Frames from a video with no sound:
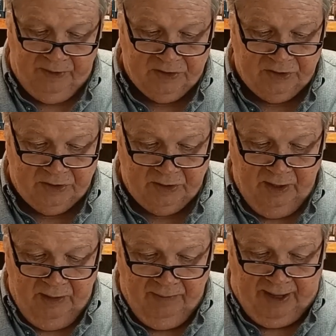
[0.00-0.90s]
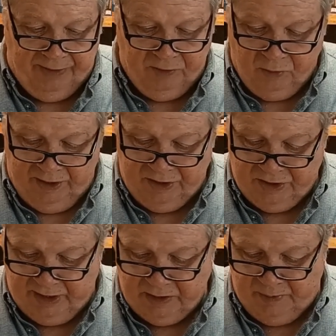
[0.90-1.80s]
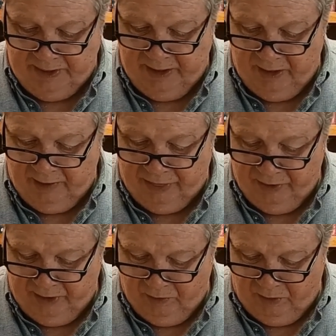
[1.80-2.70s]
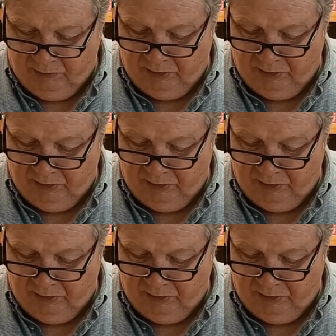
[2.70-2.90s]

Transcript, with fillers: This is Matthew 26, beginning on 31. We're